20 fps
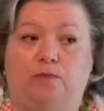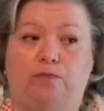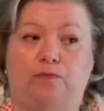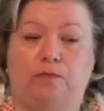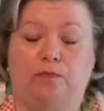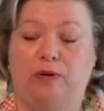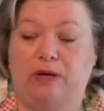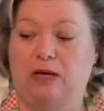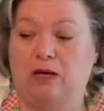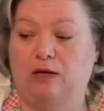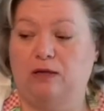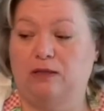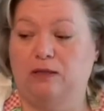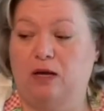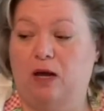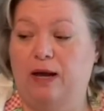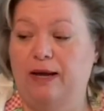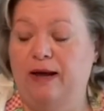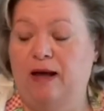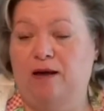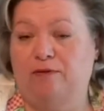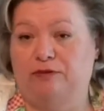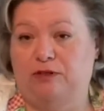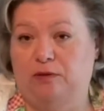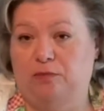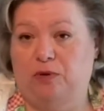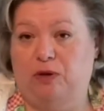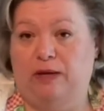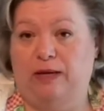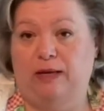because I often
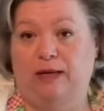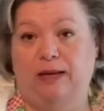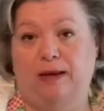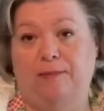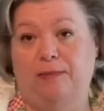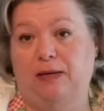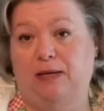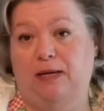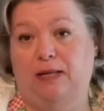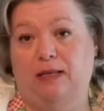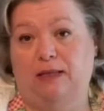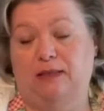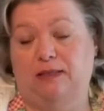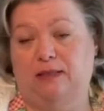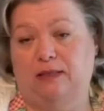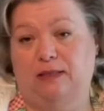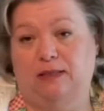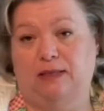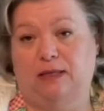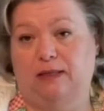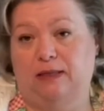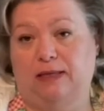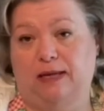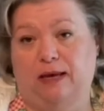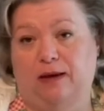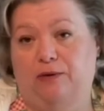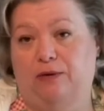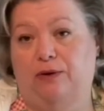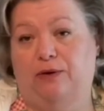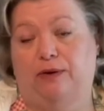buy a lemon and it sits on the
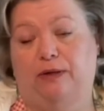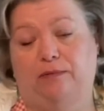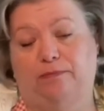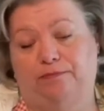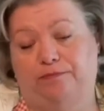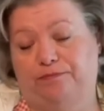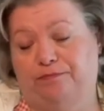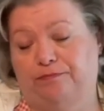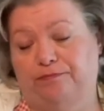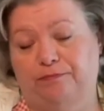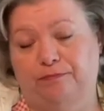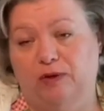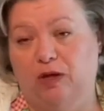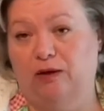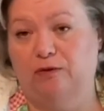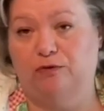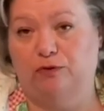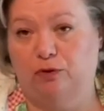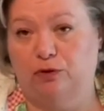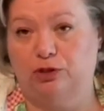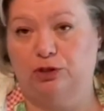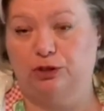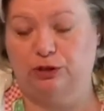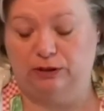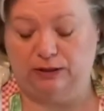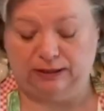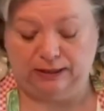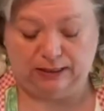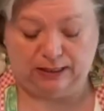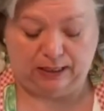counter and
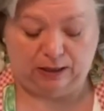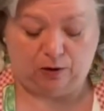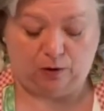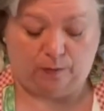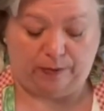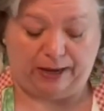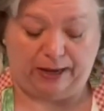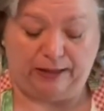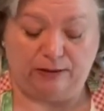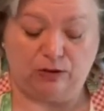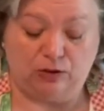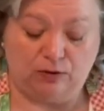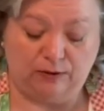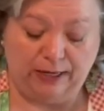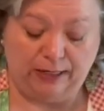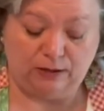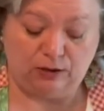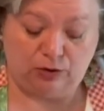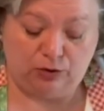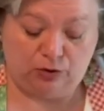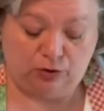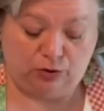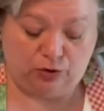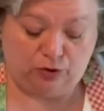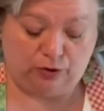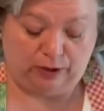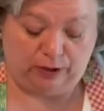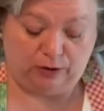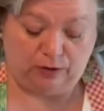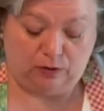unfortunately they go bad. So that's a good
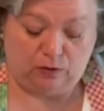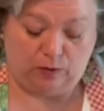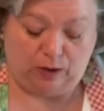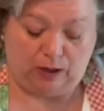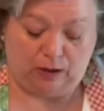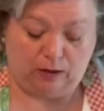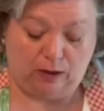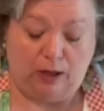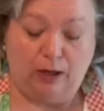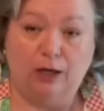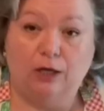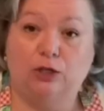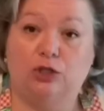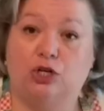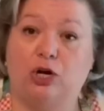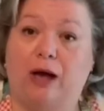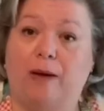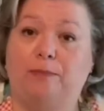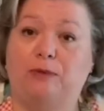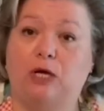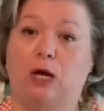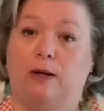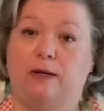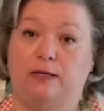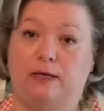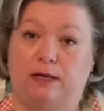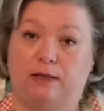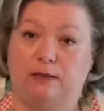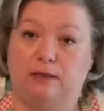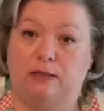trick as well. Chopped
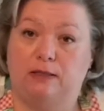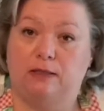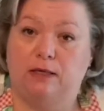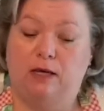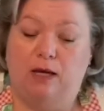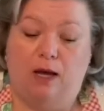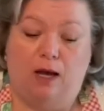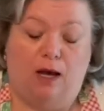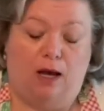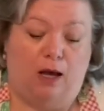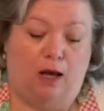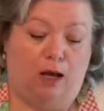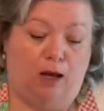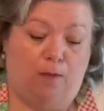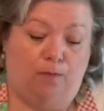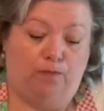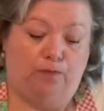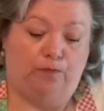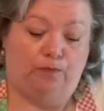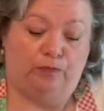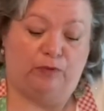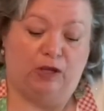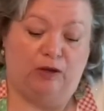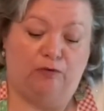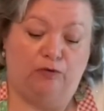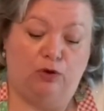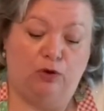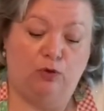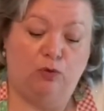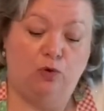onions. If
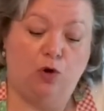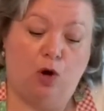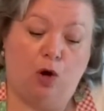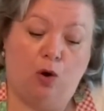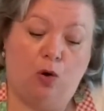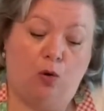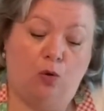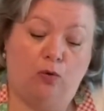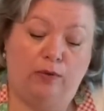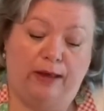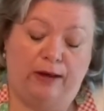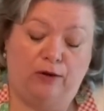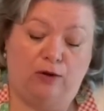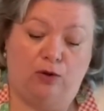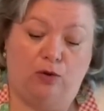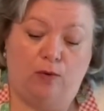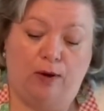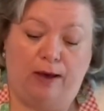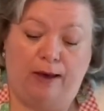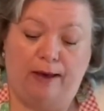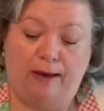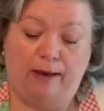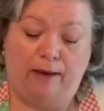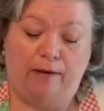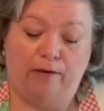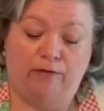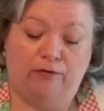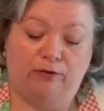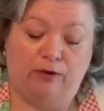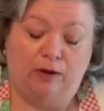you know that you
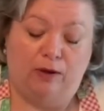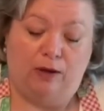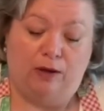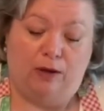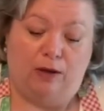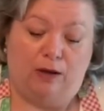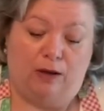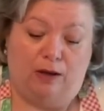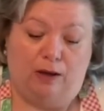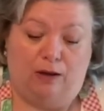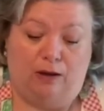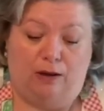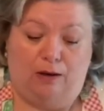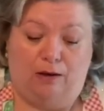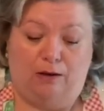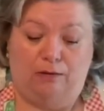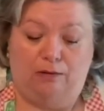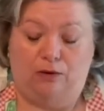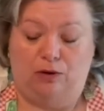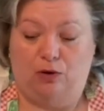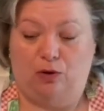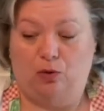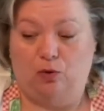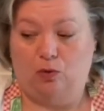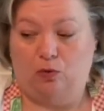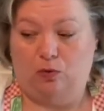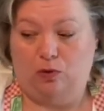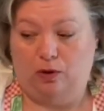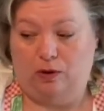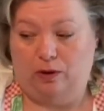have
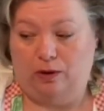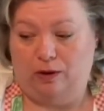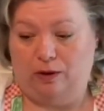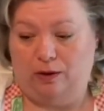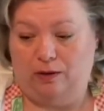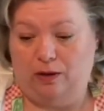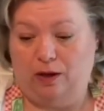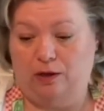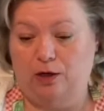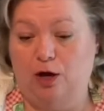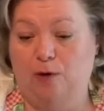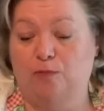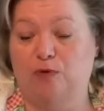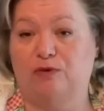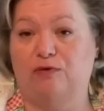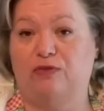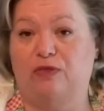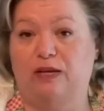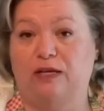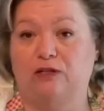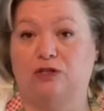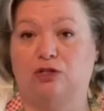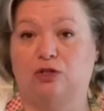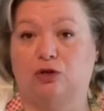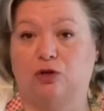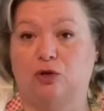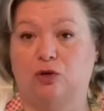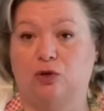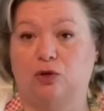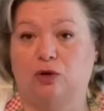a number of things to
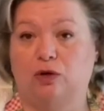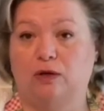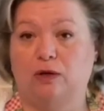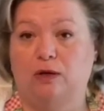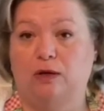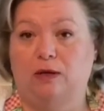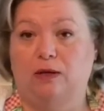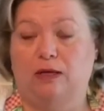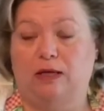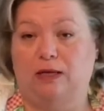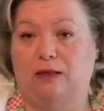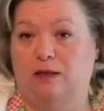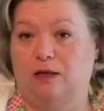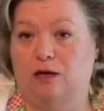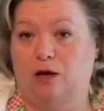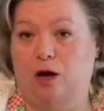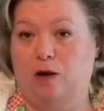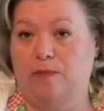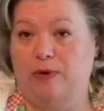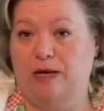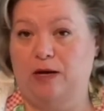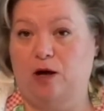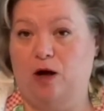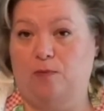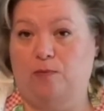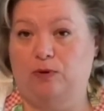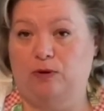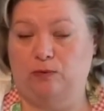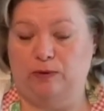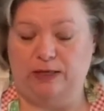cook in the coming
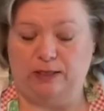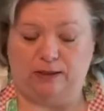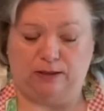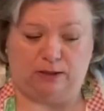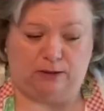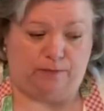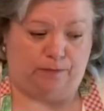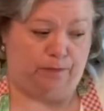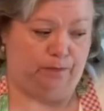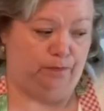couple of weeks,